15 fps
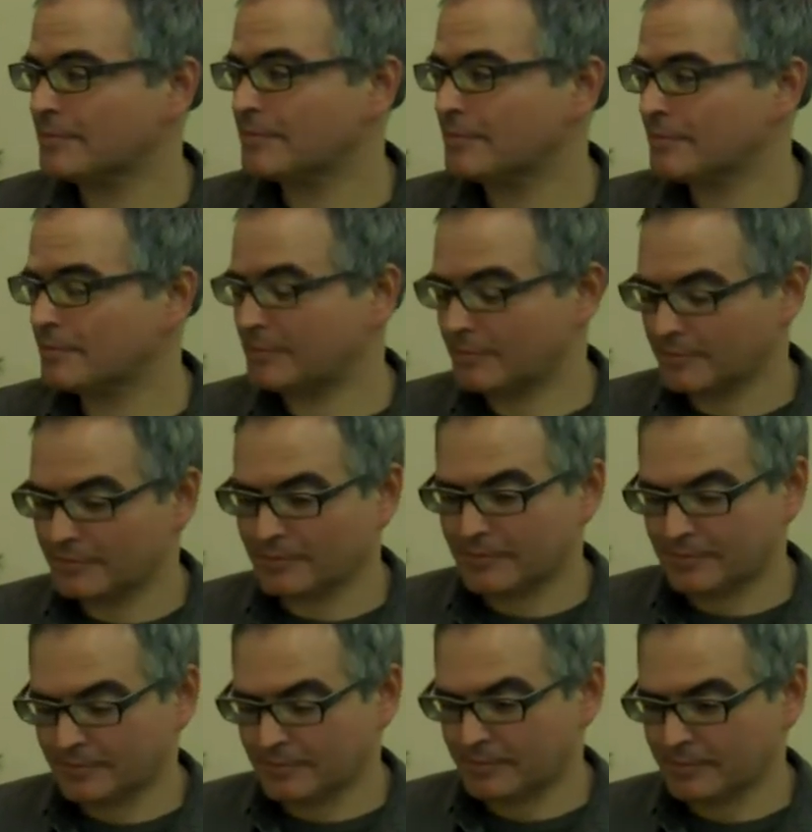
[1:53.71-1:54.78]

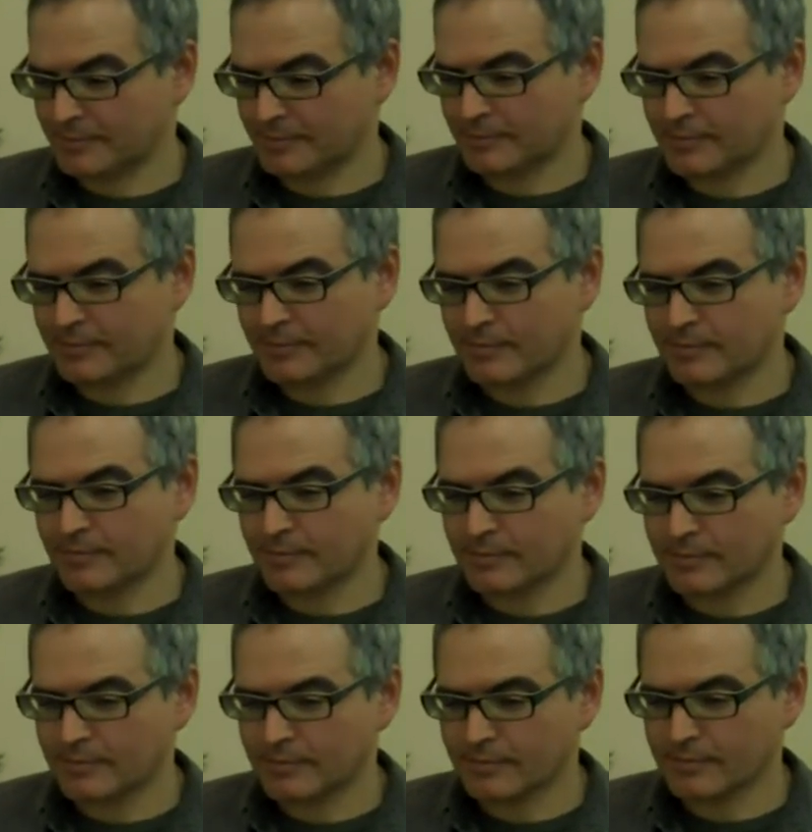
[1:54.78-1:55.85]

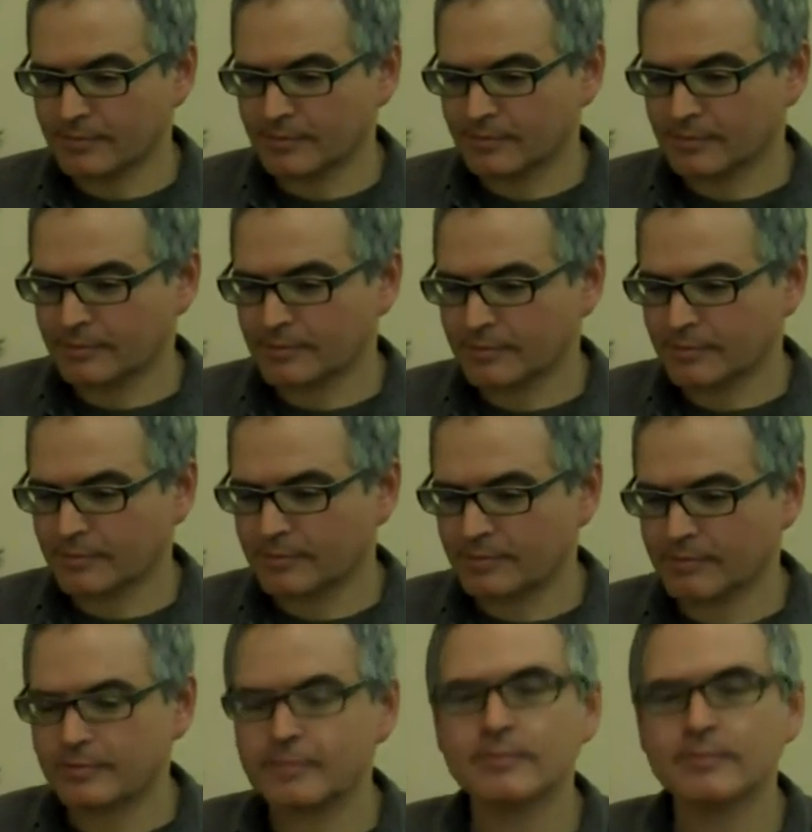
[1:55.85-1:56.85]
The person shown says nothing.